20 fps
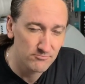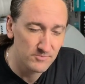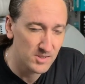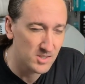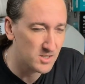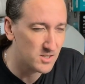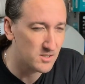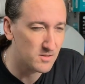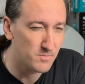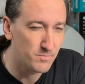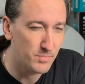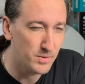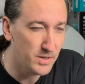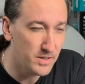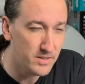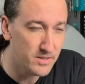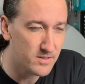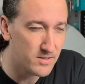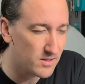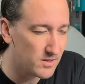
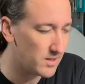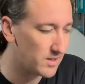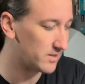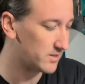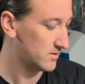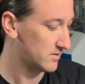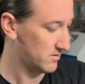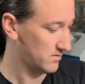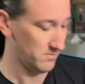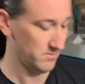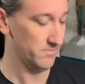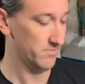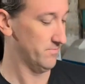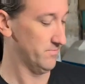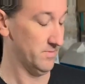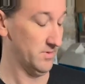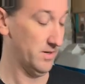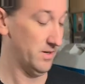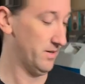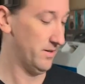speed selector.
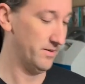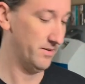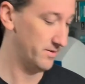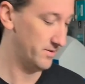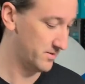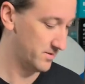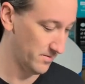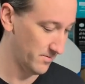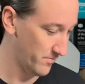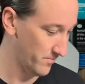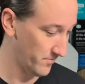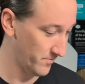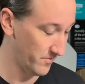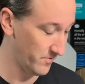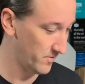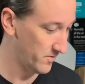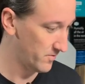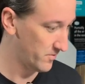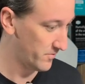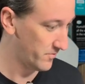Some
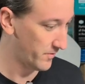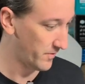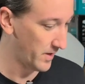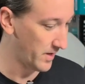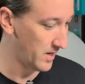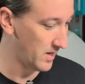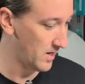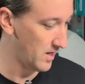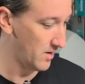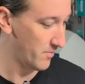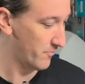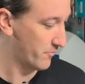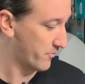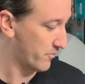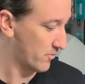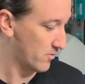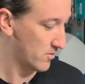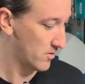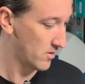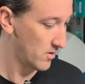funny name
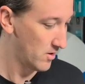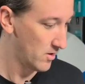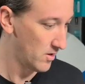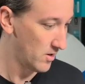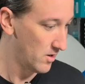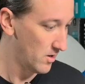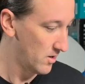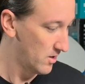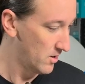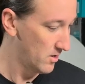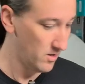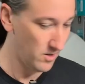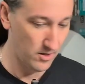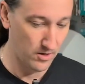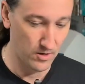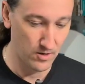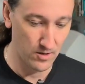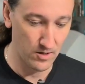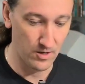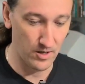for
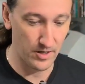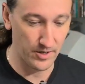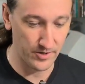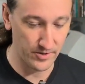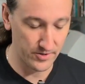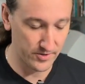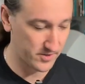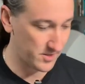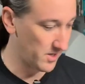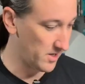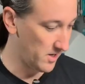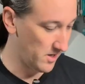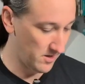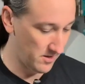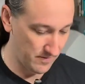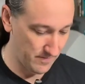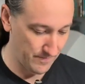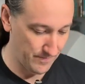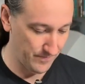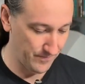Honda saying
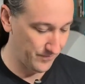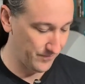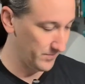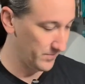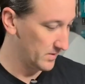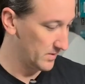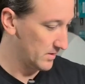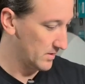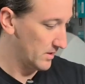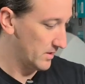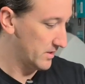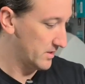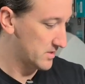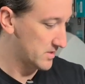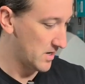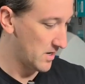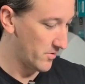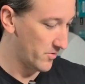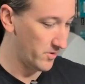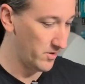that's
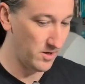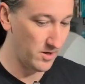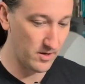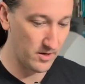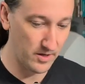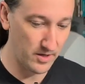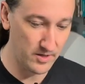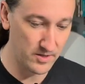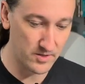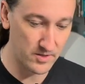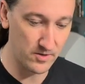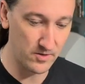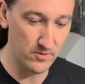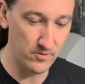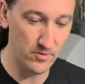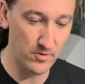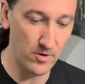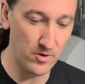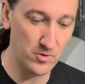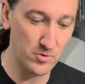how the ECU
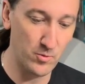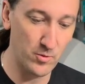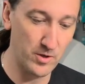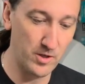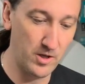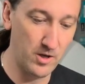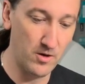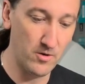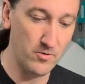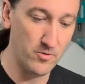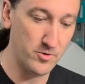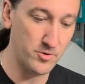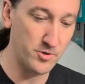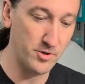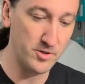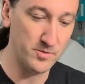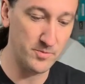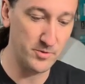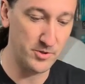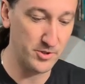knows what gear the
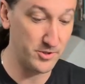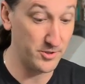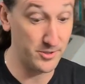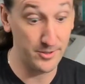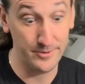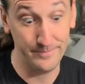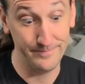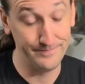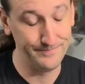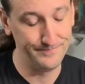transmission's in.